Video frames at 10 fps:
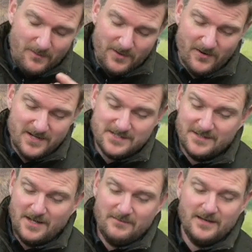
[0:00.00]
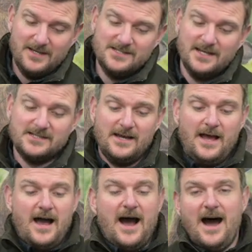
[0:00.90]
I'll be honest, I don't think it is.
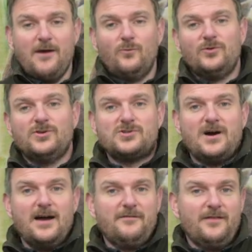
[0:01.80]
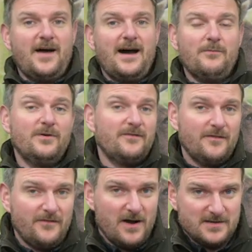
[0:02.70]
I wouldn't try it for that, but
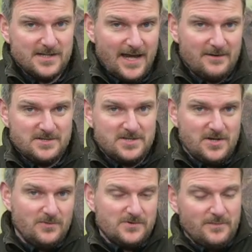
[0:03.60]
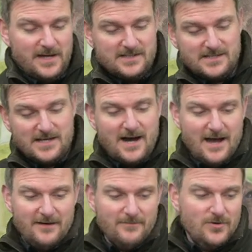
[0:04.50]
for foxing out to 200 meters,
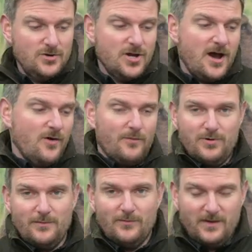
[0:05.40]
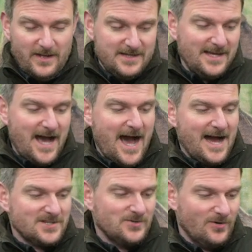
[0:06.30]
I have no problem with this
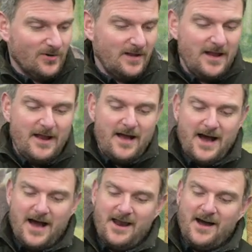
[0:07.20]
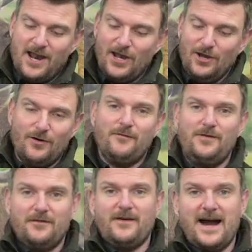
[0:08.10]
at all. And I love
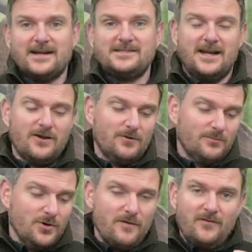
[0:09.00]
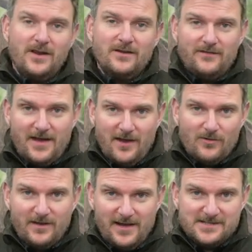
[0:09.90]
the fact that I could maneuver it in the
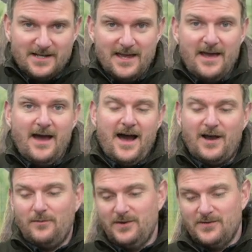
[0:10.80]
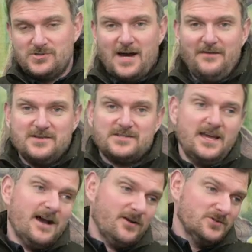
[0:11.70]
vehicle easily. I could be in the driver's
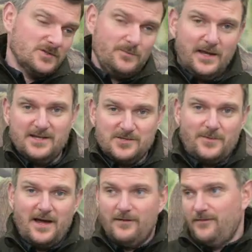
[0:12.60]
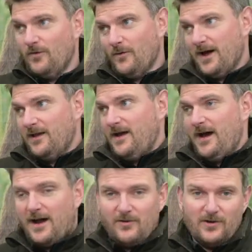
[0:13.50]
seat. I could just pick it up out the footwell.
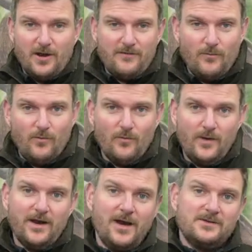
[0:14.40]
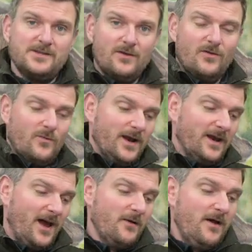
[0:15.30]
I could go from one window to the other
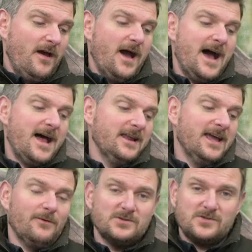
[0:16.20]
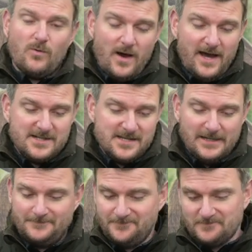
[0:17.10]
window, and it was quieter.